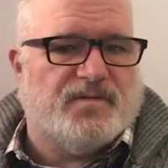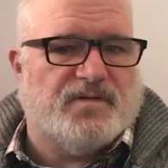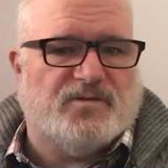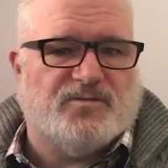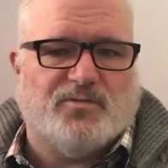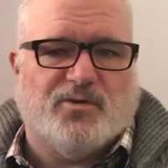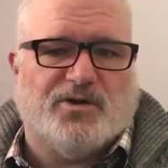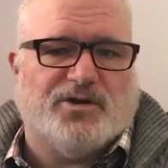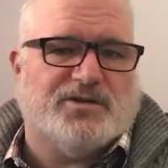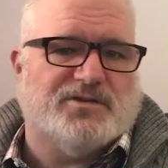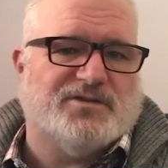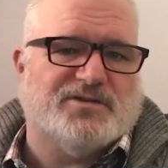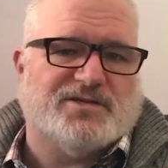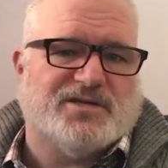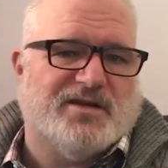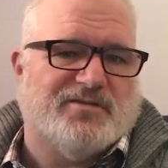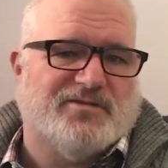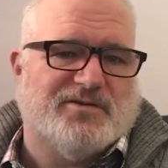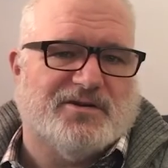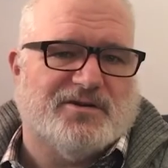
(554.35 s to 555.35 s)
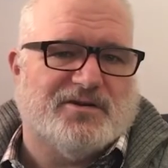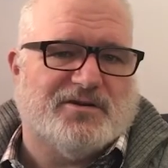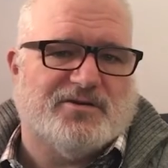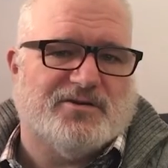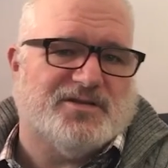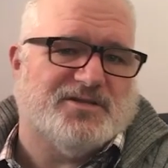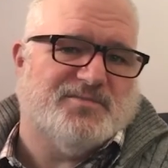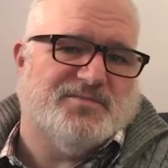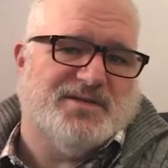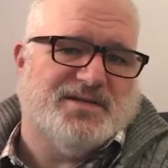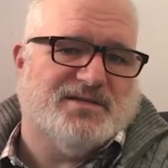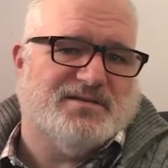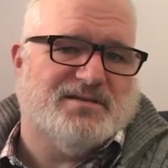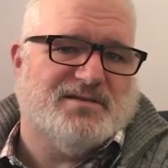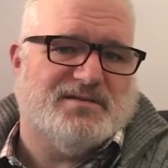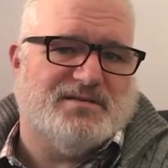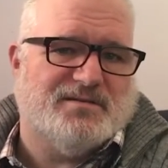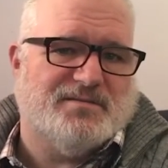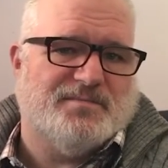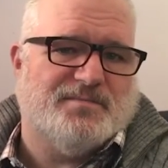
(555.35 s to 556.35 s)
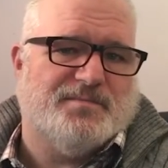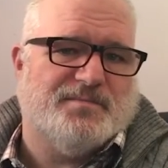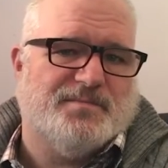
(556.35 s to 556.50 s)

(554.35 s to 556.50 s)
is where you'll discover Christmas.